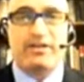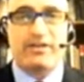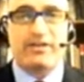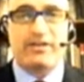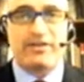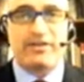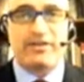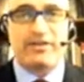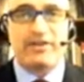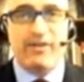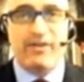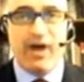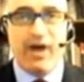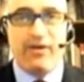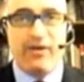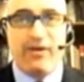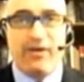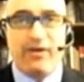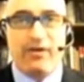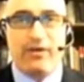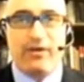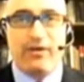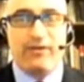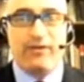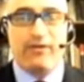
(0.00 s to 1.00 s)
of some
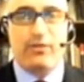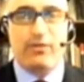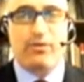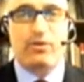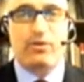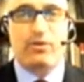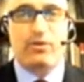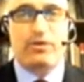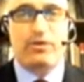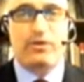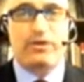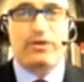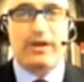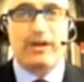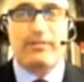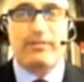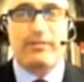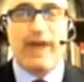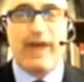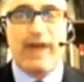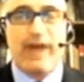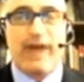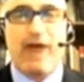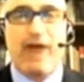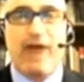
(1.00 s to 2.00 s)
other of the world
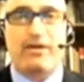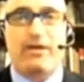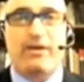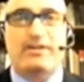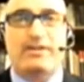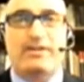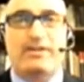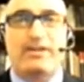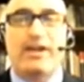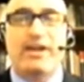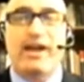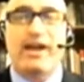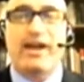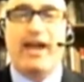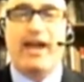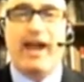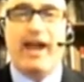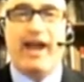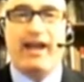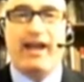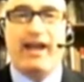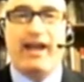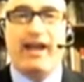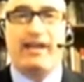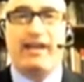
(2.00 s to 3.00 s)
powers,
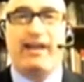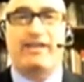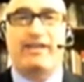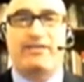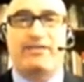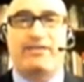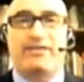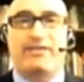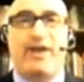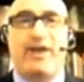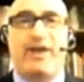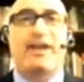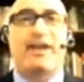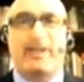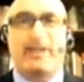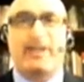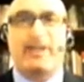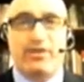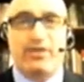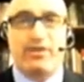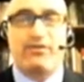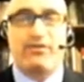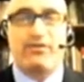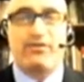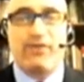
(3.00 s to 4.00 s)
and it is finding
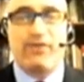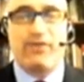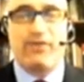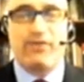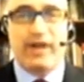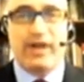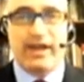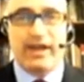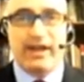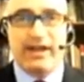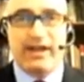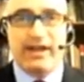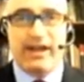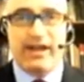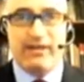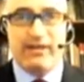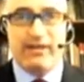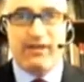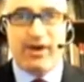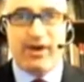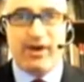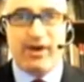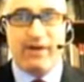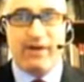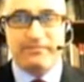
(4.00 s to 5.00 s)
its own footing in that
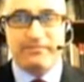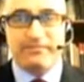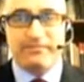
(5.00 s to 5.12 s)
regard.